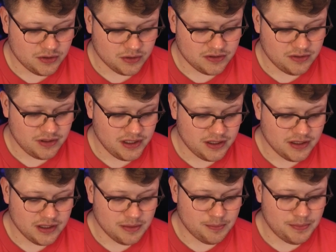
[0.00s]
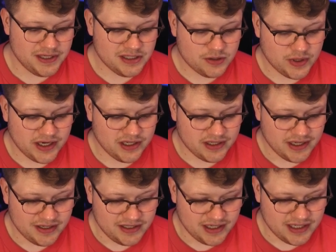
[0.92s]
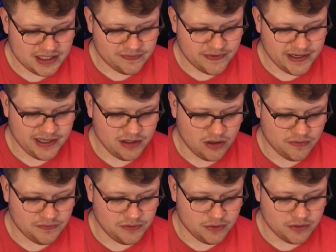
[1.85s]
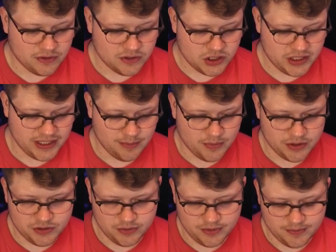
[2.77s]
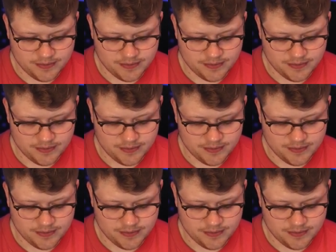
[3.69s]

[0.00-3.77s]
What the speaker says: you go to the build Gradle KTS file of your shared module.